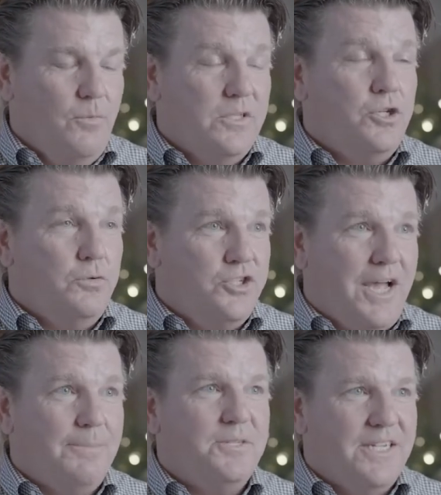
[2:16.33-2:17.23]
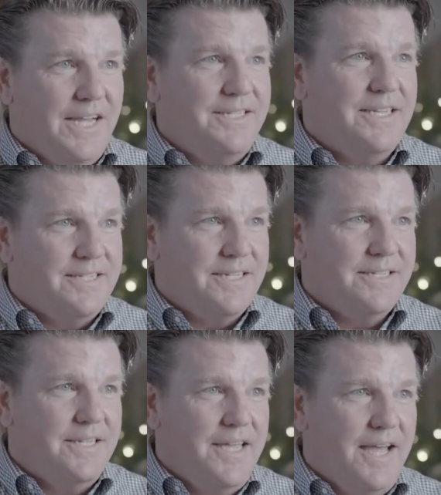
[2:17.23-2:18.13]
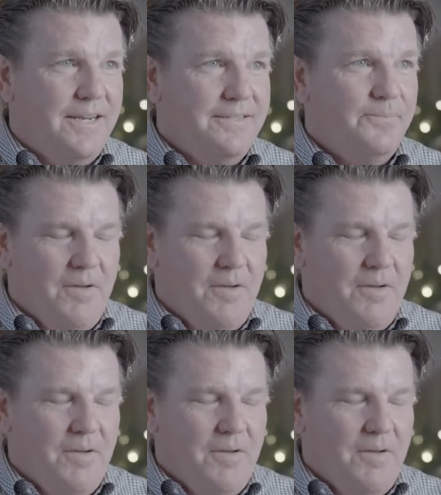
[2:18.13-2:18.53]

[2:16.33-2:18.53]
with two shops in nineteen sixty-eight.